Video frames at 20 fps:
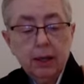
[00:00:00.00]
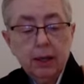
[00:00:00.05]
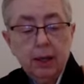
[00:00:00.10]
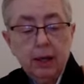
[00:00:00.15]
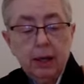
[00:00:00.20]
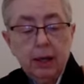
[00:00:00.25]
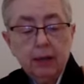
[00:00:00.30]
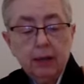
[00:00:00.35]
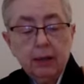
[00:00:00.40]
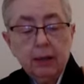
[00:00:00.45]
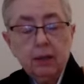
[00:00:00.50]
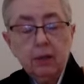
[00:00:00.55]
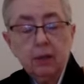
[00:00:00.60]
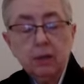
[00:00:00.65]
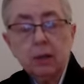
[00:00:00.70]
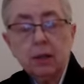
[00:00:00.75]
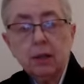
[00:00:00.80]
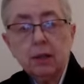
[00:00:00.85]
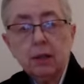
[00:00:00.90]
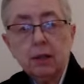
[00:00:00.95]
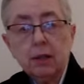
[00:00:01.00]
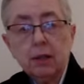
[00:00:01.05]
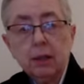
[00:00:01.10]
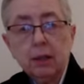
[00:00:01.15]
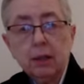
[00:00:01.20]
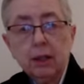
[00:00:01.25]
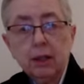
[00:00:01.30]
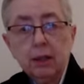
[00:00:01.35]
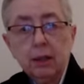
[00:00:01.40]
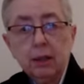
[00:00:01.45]
and then discussed it
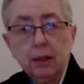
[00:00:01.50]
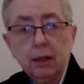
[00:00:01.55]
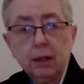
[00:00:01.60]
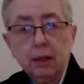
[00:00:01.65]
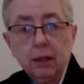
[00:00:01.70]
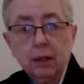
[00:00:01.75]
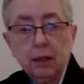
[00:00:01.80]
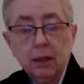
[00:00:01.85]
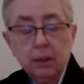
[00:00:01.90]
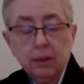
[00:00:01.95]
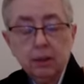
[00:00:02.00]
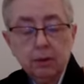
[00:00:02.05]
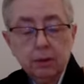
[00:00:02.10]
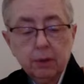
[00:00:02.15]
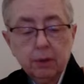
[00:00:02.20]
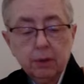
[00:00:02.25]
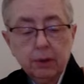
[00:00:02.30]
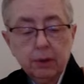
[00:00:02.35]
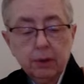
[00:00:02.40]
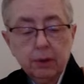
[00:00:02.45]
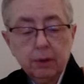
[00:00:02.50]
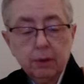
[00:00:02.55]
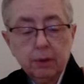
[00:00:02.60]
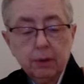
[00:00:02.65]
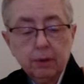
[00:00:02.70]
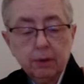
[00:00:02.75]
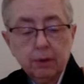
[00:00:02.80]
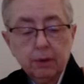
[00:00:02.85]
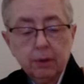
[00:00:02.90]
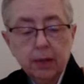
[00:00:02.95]
again in the
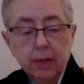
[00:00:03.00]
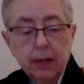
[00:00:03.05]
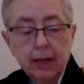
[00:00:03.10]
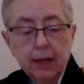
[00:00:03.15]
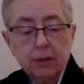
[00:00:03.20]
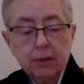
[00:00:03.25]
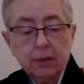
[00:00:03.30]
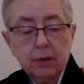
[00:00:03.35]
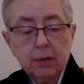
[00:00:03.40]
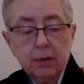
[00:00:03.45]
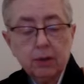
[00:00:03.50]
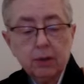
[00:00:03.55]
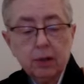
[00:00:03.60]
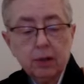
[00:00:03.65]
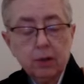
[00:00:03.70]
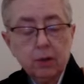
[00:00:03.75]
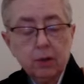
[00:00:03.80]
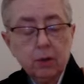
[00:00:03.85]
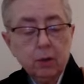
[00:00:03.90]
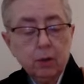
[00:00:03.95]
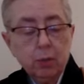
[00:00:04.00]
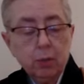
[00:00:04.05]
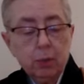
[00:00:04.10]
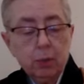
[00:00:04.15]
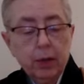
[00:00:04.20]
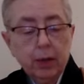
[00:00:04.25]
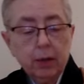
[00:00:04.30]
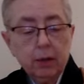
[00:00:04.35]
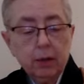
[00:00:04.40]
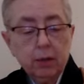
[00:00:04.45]
class discussion group we
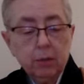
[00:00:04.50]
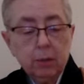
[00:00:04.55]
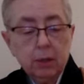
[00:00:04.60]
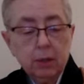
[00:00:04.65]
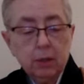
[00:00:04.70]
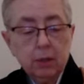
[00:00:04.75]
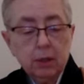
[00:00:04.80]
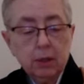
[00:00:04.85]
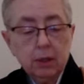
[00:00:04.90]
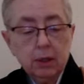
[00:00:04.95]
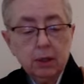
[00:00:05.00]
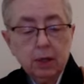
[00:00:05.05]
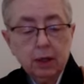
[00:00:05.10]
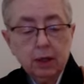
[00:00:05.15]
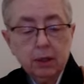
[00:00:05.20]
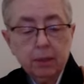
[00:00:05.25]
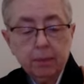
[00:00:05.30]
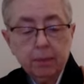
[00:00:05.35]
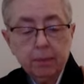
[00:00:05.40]
had on Wednesday night.